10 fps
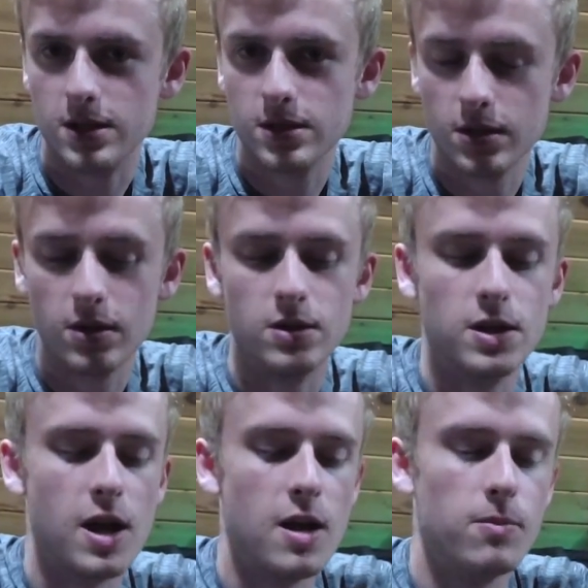surge,
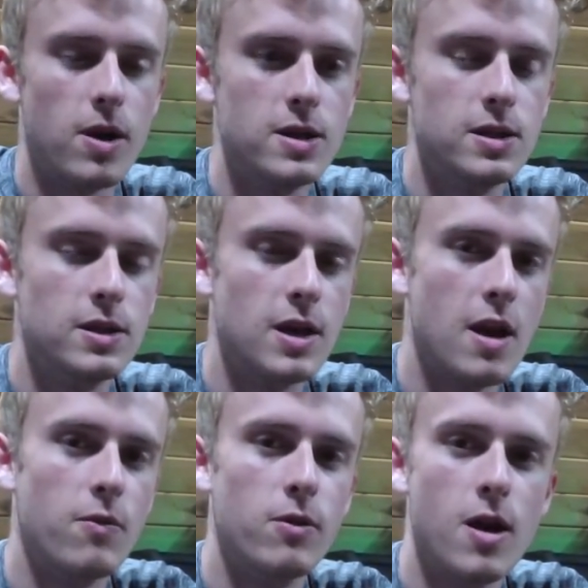and prices kind
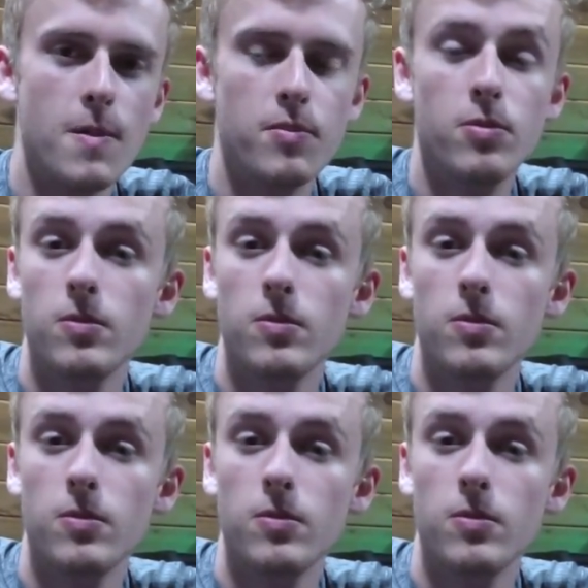of went up